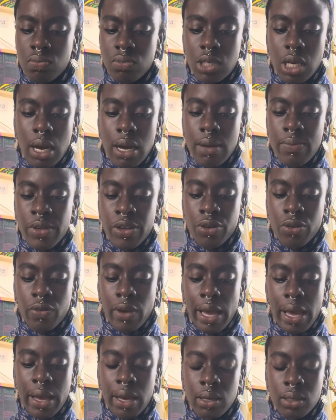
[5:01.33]
time that you've
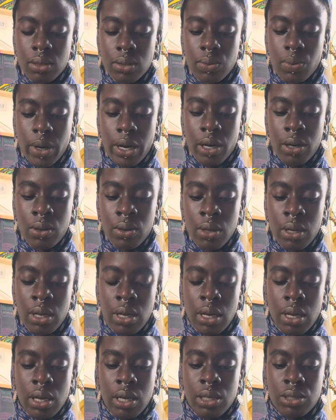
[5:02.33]
had as well.
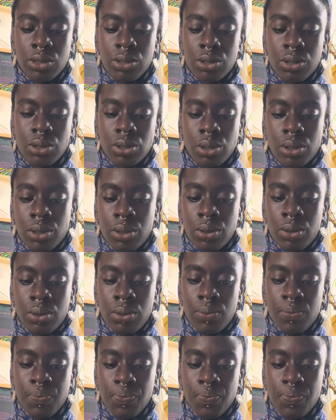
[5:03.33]
And so